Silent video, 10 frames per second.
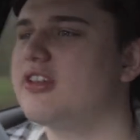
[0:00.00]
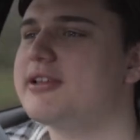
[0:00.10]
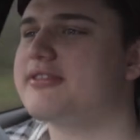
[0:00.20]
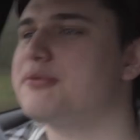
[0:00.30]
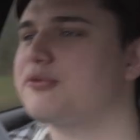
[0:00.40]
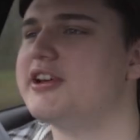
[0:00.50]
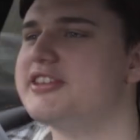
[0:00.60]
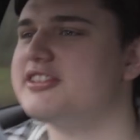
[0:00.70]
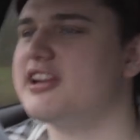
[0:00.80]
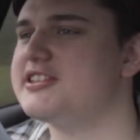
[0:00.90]
It's a
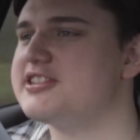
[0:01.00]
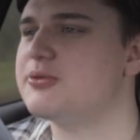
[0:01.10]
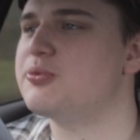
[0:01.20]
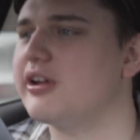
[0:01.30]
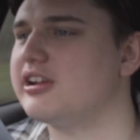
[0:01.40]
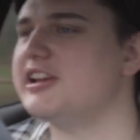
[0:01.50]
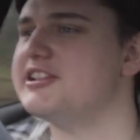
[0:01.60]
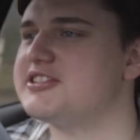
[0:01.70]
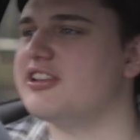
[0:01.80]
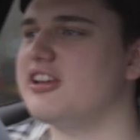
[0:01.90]
3-cylinder,
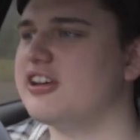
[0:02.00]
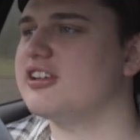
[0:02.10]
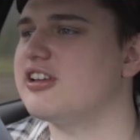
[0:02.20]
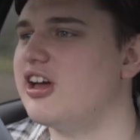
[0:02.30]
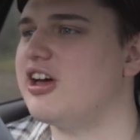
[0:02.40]
1-litre